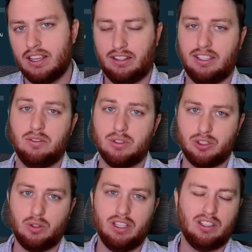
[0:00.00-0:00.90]
can
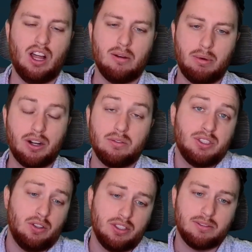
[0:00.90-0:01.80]
result in a lot better
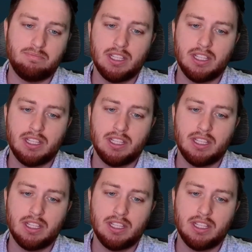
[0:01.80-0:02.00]
results.